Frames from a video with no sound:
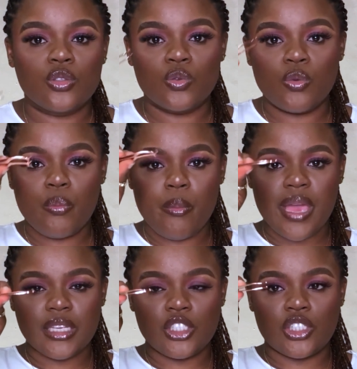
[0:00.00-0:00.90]
to
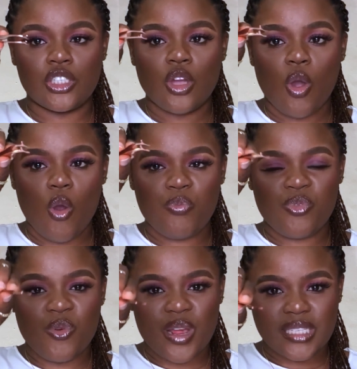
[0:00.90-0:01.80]
merge or
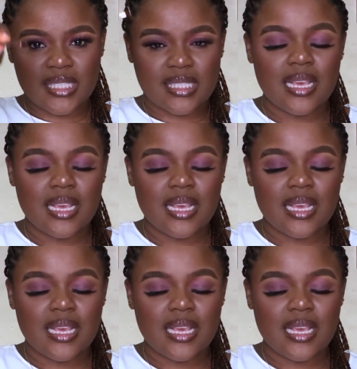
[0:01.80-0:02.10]
press